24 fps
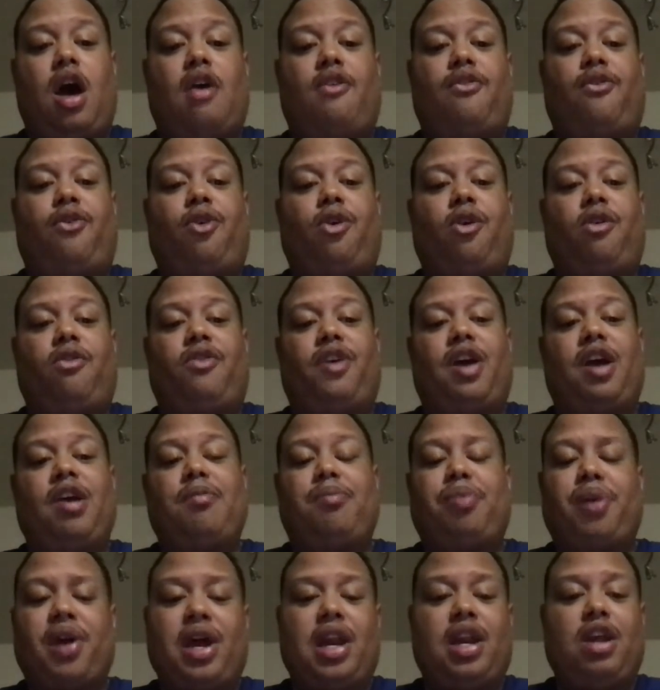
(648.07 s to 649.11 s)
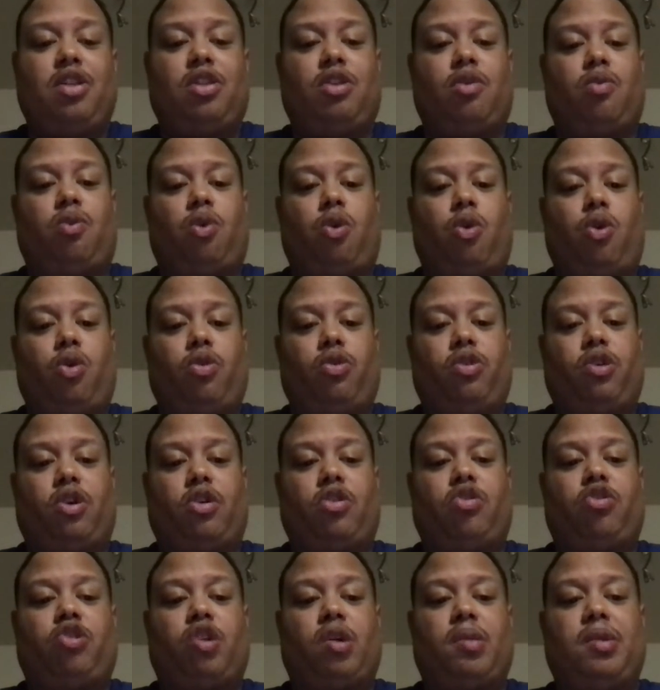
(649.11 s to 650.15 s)
For event planning, the roles are
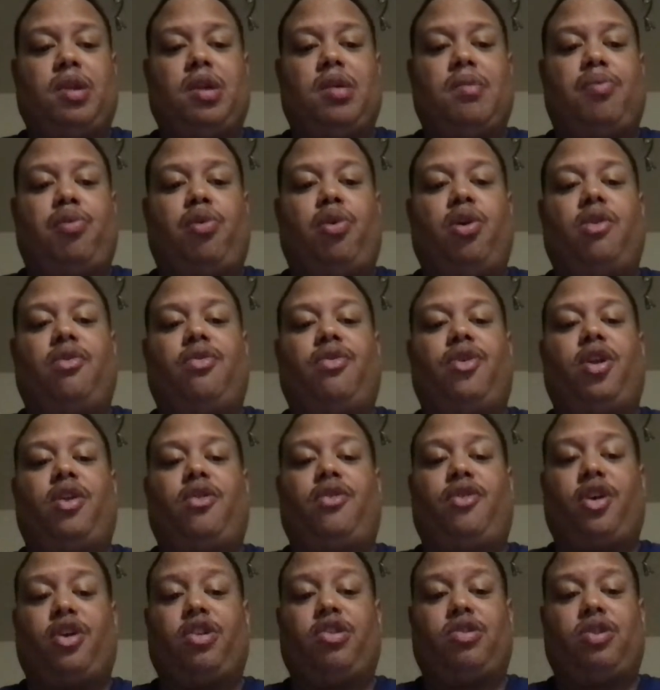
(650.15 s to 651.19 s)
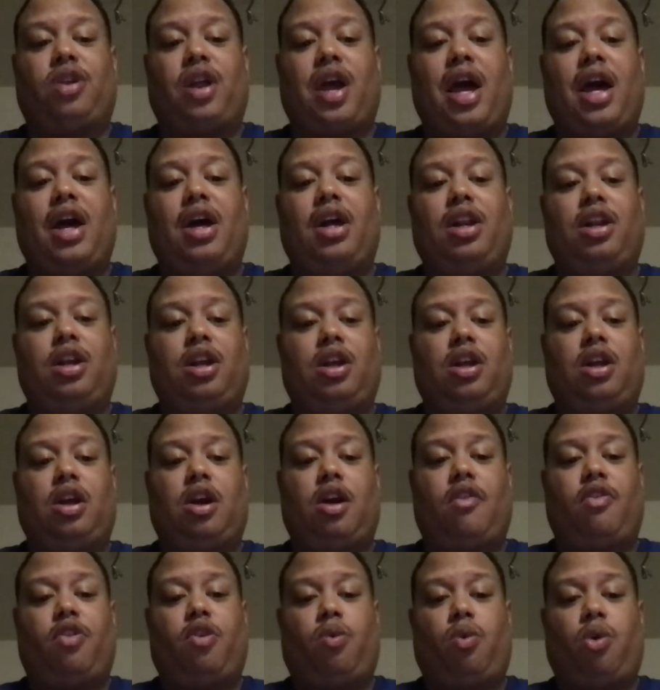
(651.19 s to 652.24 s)
extremely important for the functionality
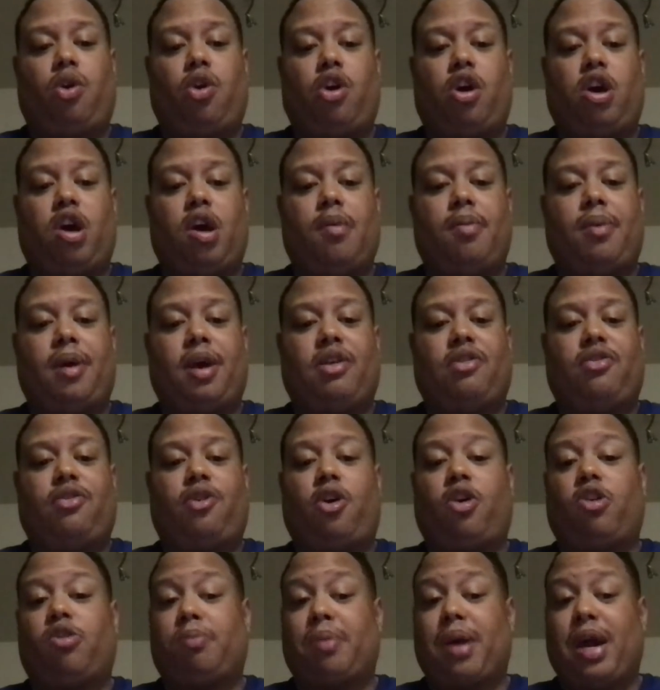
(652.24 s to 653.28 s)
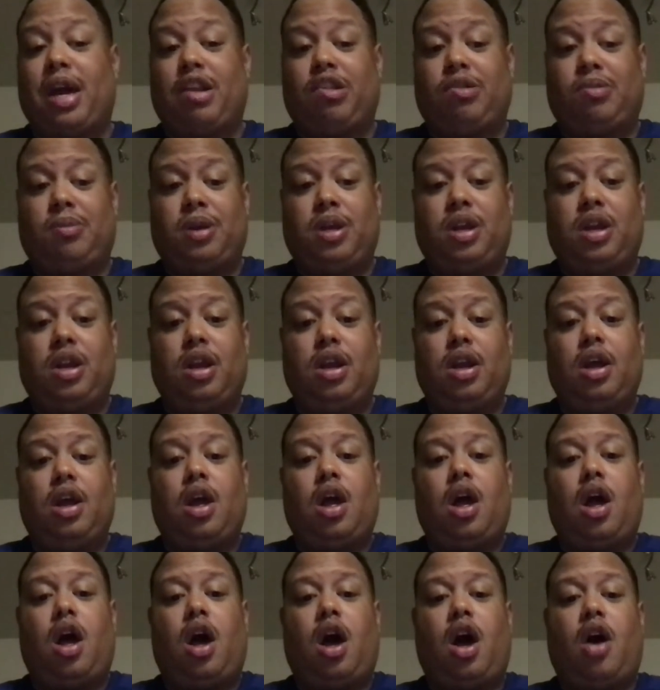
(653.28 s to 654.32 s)
of the World Cup as far as management.
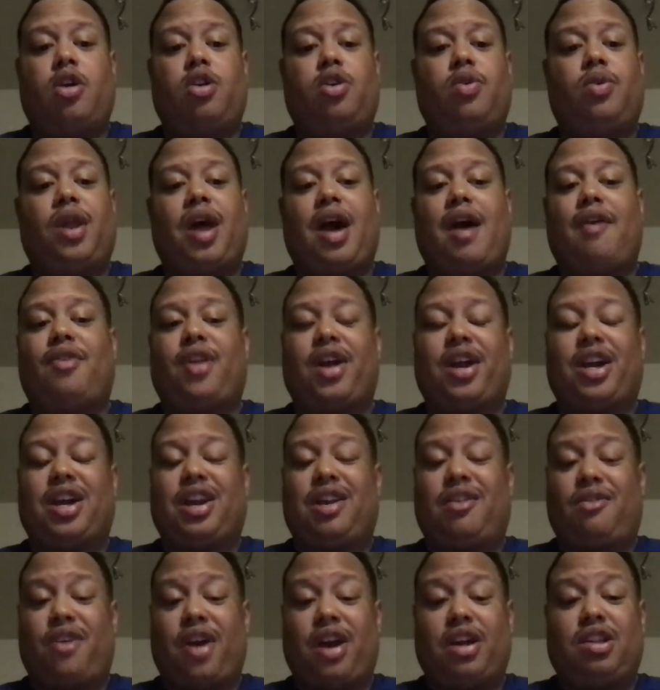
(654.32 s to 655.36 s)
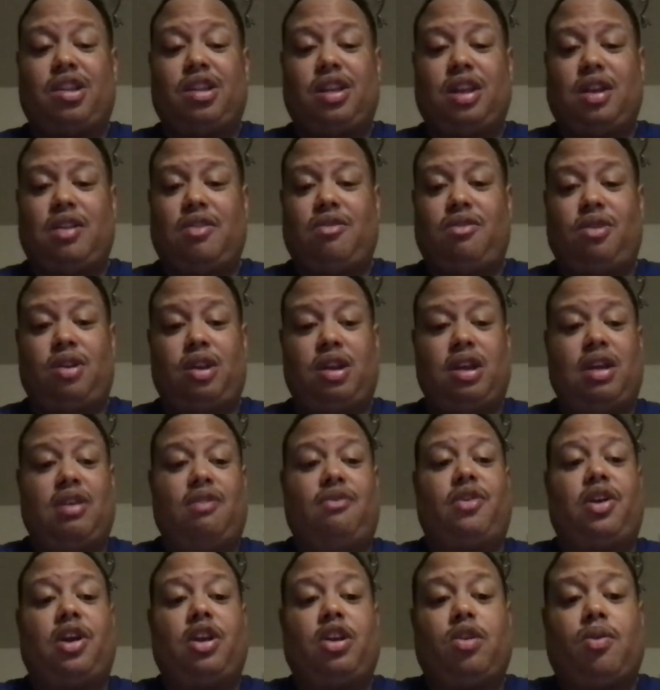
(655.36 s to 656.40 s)
You would have like an
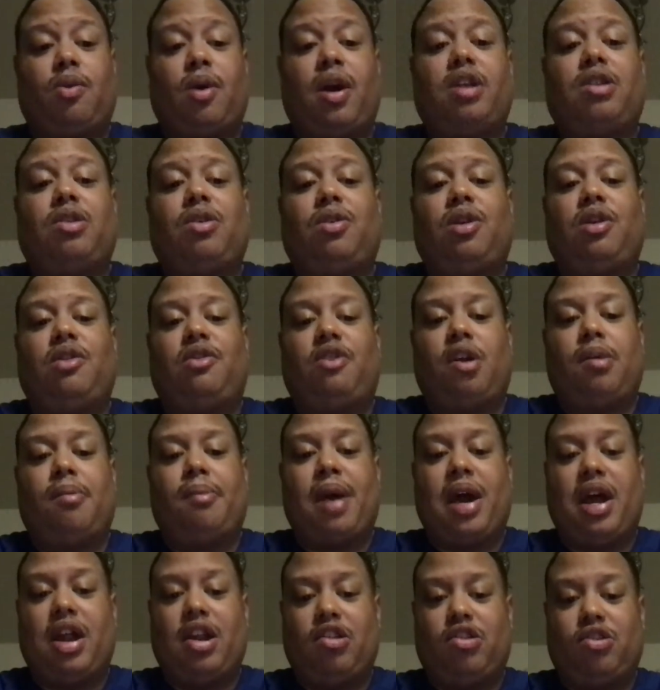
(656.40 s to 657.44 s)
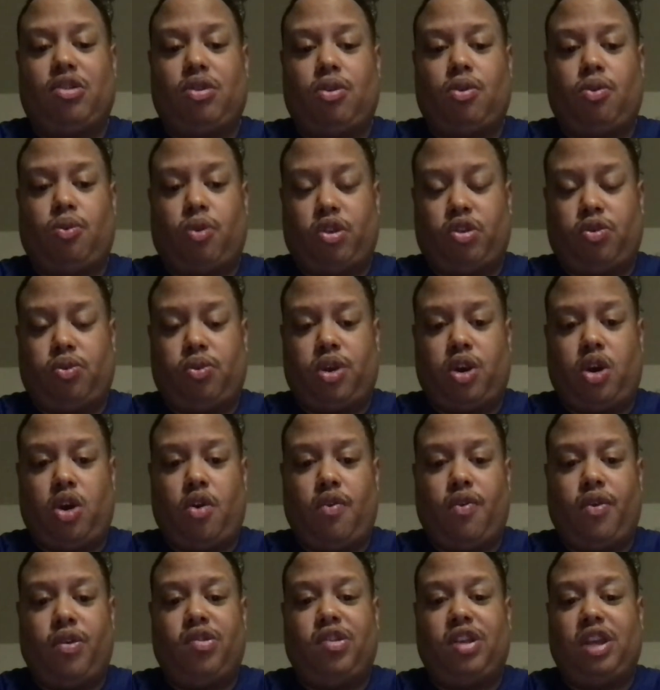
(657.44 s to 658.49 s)
event director and event manager, which would
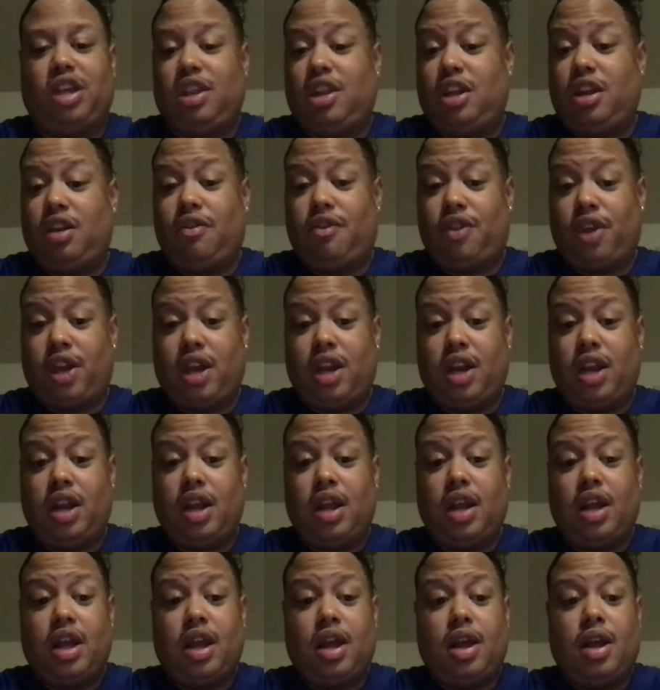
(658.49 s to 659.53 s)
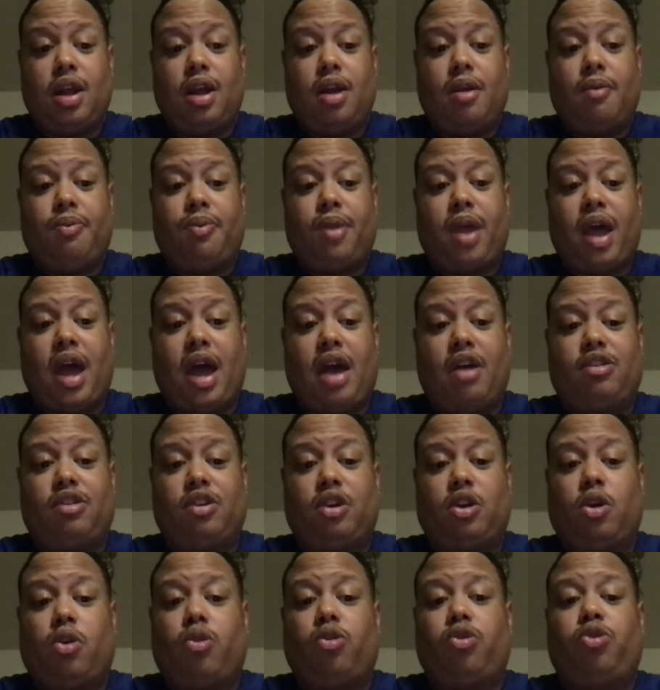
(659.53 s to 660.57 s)
oversee the event as it
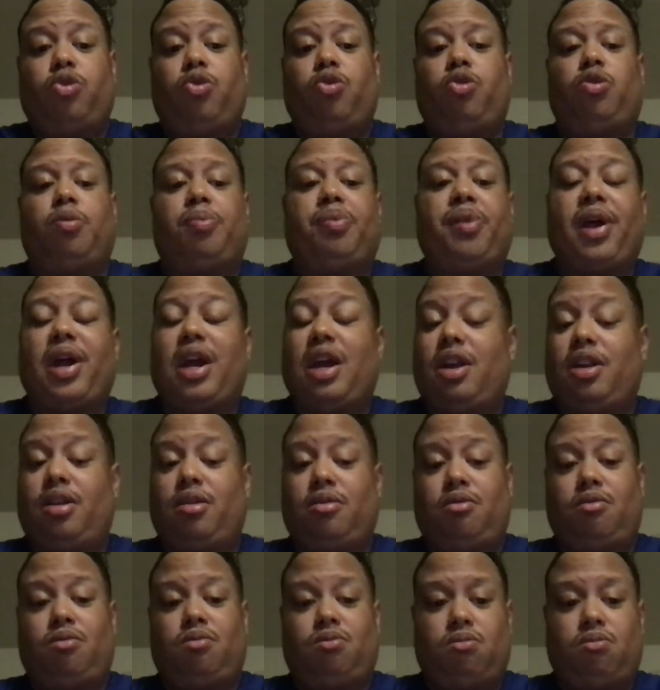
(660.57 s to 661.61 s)
goes through the planned